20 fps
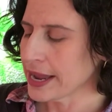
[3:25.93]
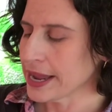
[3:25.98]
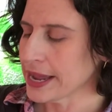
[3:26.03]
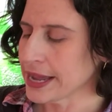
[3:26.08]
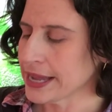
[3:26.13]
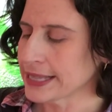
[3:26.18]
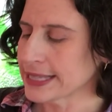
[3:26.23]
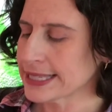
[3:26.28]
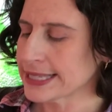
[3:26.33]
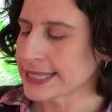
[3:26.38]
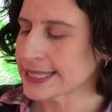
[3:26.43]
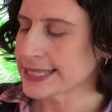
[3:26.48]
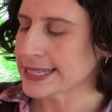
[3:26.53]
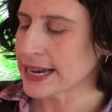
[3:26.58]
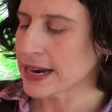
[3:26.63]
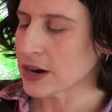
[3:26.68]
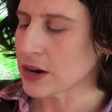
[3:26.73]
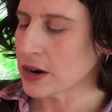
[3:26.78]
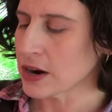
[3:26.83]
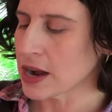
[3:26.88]
and
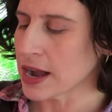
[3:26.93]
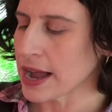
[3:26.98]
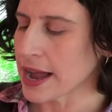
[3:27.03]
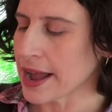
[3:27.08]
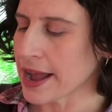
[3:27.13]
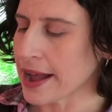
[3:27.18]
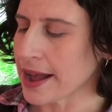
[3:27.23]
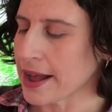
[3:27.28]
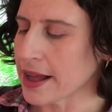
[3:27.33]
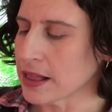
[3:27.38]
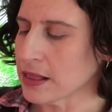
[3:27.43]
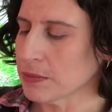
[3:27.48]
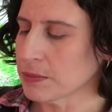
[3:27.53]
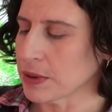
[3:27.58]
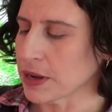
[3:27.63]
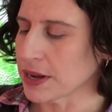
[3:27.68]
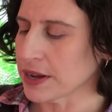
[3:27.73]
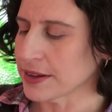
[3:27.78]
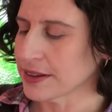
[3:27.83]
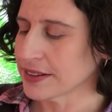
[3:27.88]
Serra
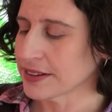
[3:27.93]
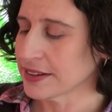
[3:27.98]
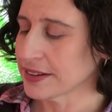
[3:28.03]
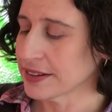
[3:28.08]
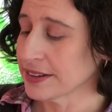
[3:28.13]
alba.